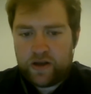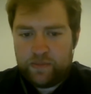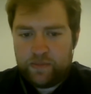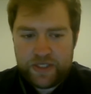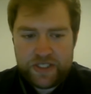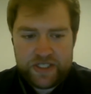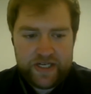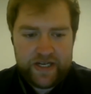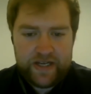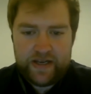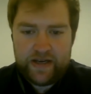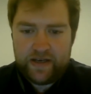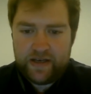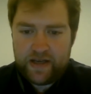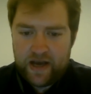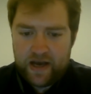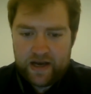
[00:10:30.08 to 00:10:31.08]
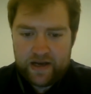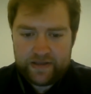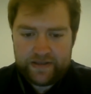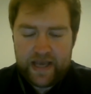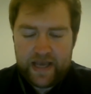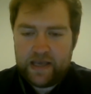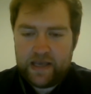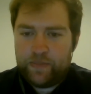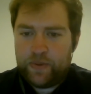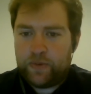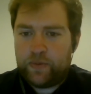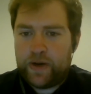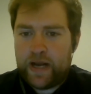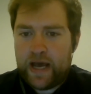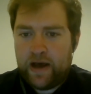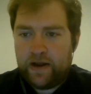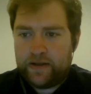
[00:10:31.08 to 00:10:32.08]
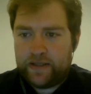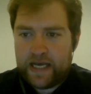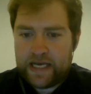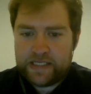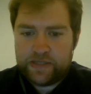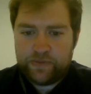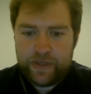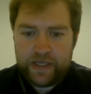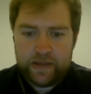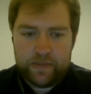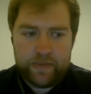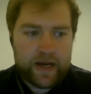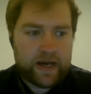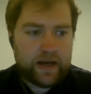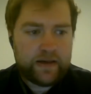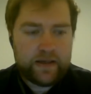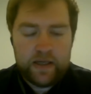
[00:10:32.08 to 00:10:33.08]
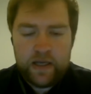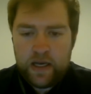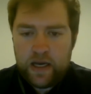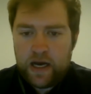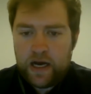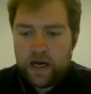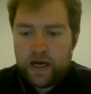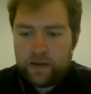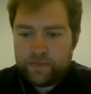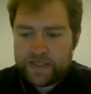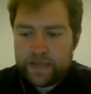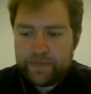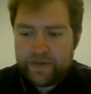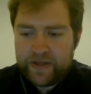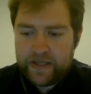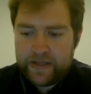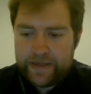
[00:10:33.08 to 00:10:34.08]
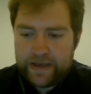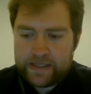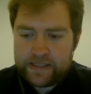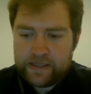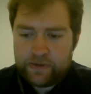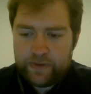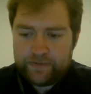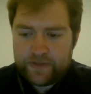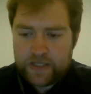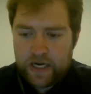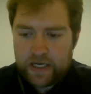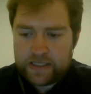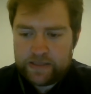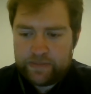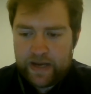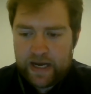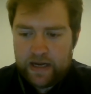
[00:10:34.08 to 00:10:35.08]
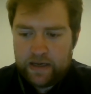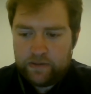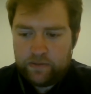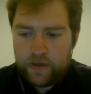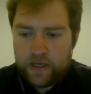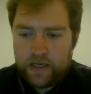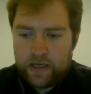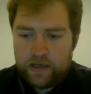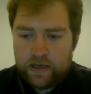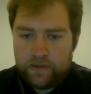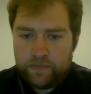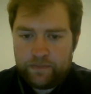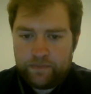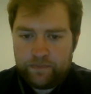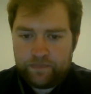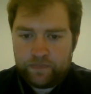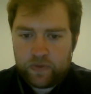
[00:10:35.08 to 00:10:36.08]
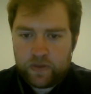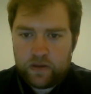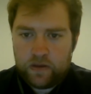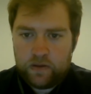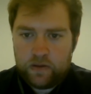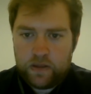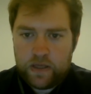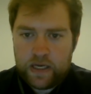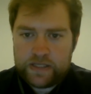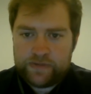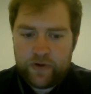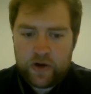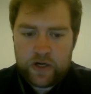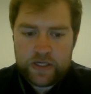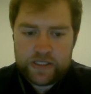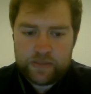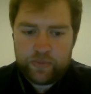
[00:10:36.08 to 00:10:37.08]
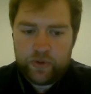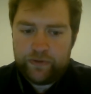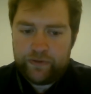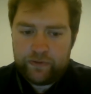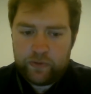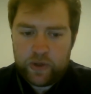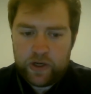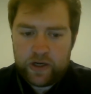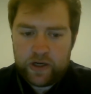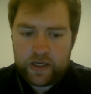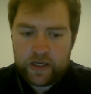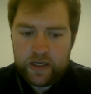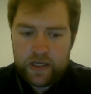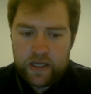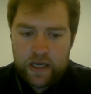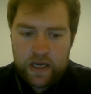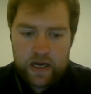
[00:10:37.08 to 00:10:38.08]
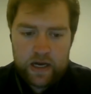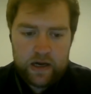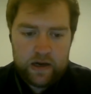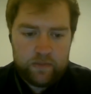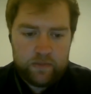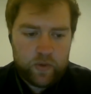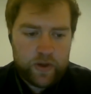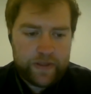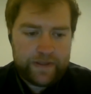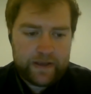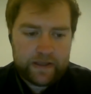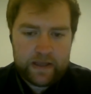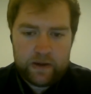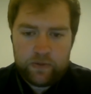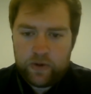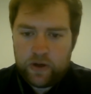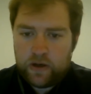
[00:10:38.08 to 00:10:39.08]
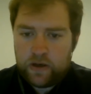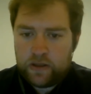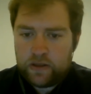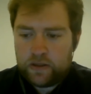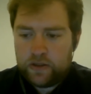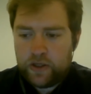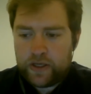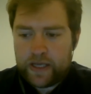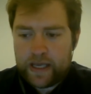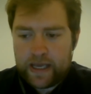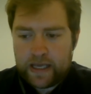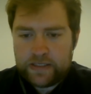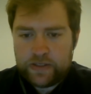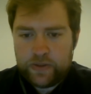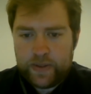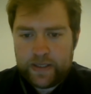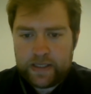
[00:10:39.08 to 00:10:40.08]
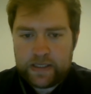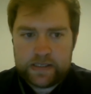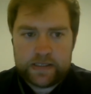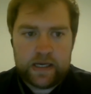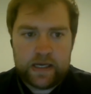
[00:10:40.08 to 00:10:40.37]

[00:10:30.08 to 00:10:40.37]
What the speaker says: machine. Yeah, he put one out last week about some of the things that we've talked about as far as the proof of work. One thing that we're looking at doing is